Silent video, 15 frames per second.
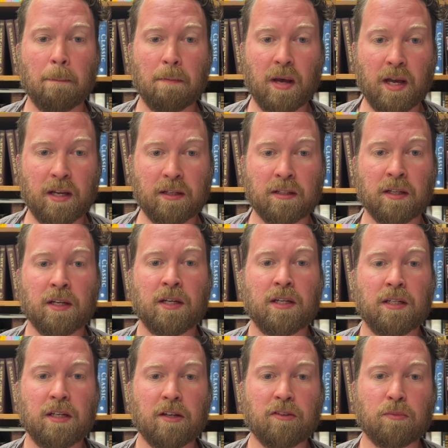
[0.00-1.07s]
but
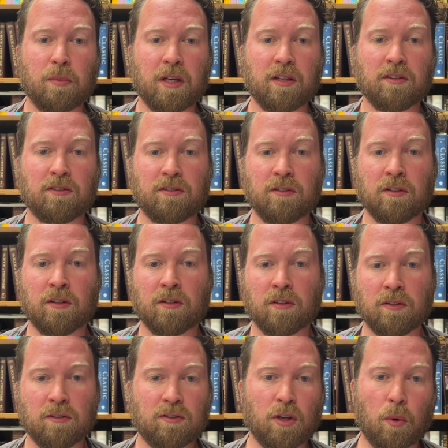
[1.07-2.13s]
he has been
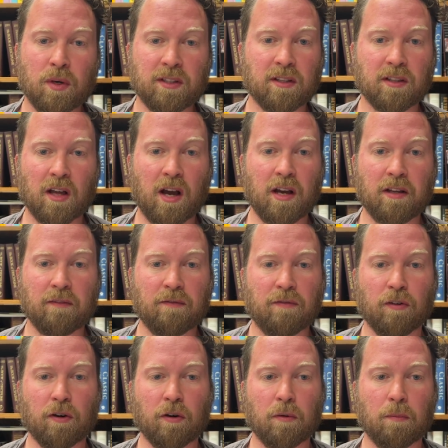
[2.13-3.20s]
towing the line
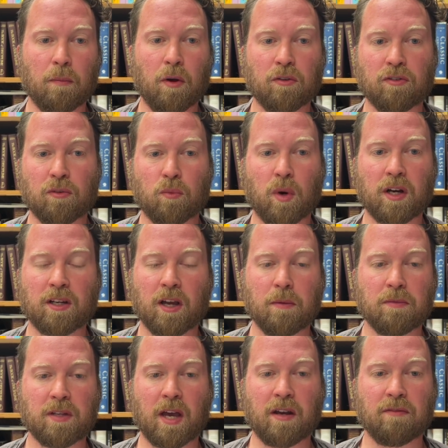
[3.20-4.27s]
for most of what
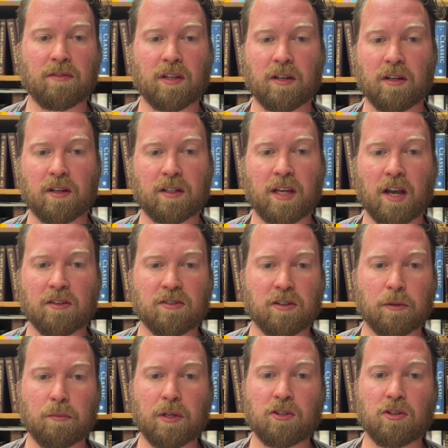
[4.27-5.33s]
comes out of the
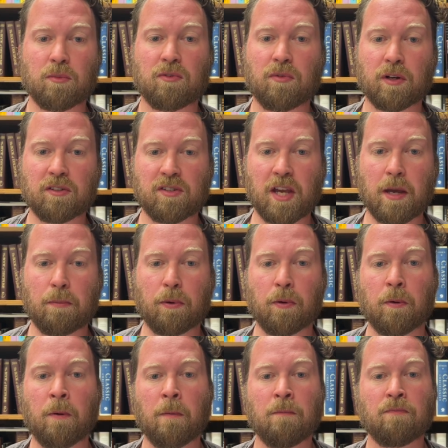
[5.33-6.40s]
Council of Bishops. For
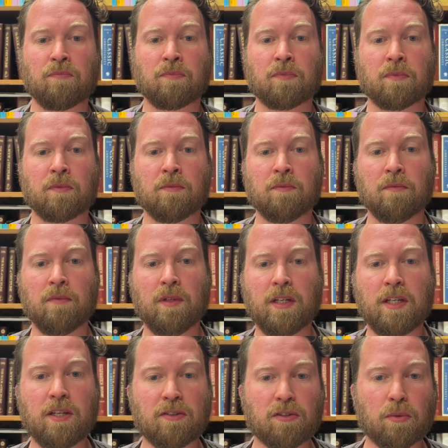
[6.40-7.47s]
example,
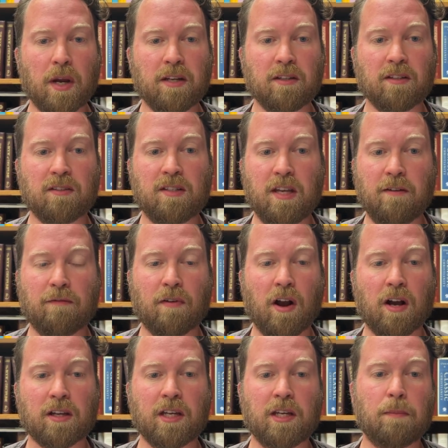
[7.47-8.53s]
he has threatened to
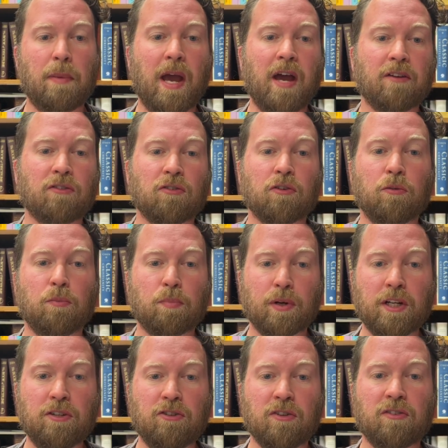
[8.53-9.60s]
defrock any pastor who
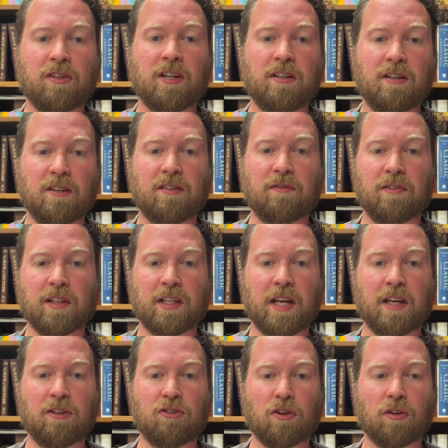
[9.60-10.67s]
preaches in a
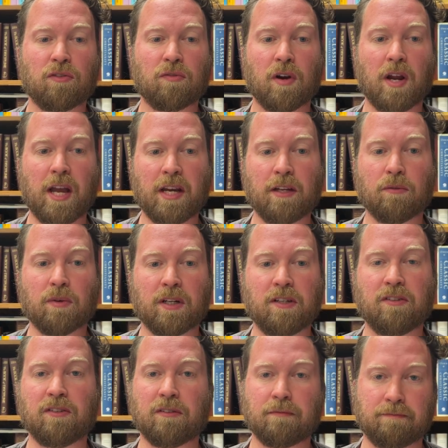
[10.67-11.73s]
disaffiliated church for any
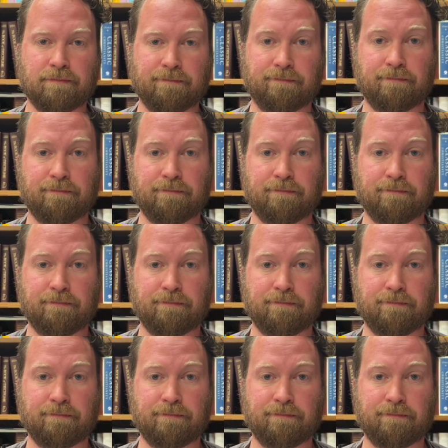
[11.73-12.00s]
reason.